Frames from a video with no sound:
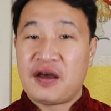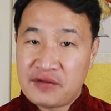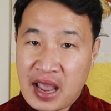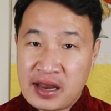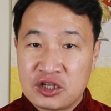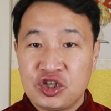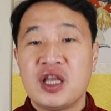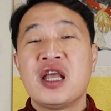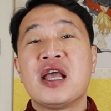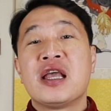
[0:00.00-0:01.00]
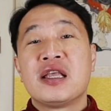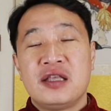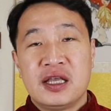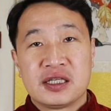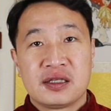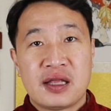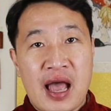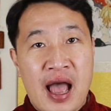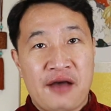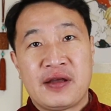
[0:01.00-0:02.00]
love energy is
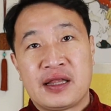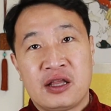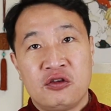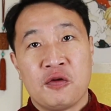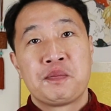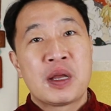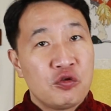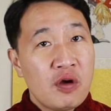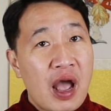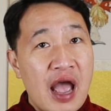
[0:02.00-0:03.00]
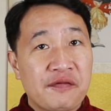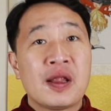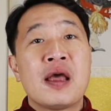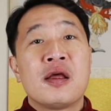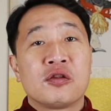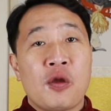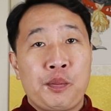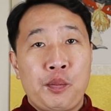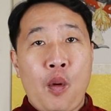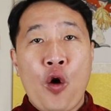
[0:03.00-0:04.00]
affecting you. But you have the
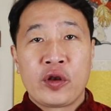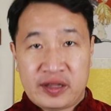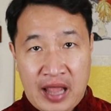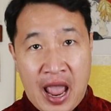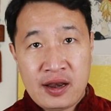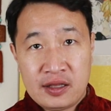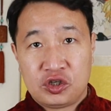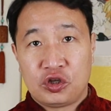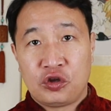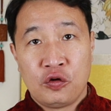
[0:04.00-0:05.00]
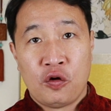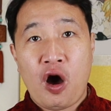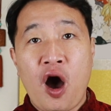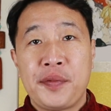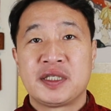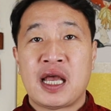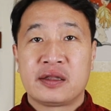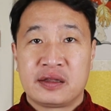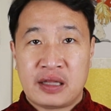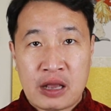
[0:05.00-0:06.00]
bond tenants to
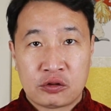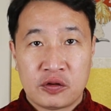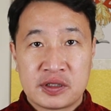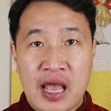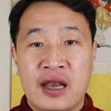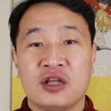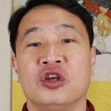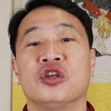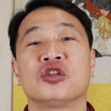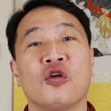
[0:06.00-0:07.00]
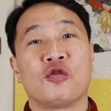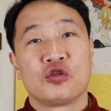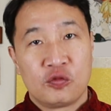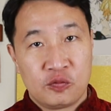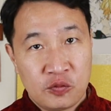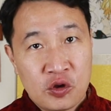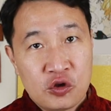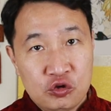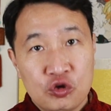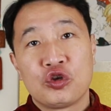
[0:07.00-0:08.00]
offset those energy. So
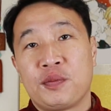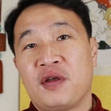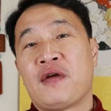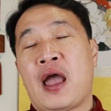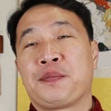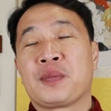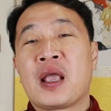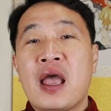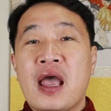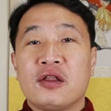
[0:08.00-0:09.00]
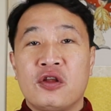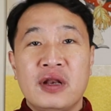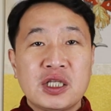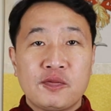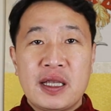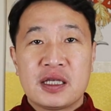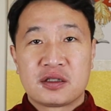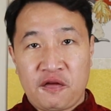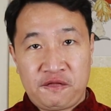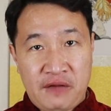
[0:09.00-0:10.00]
you should be fine. The next thing is
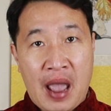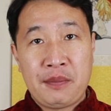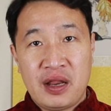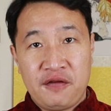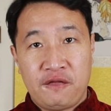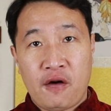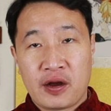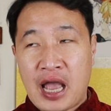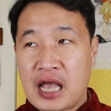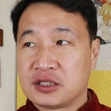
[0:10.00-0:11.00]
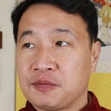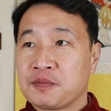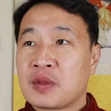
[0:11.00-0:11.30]
the family forecast.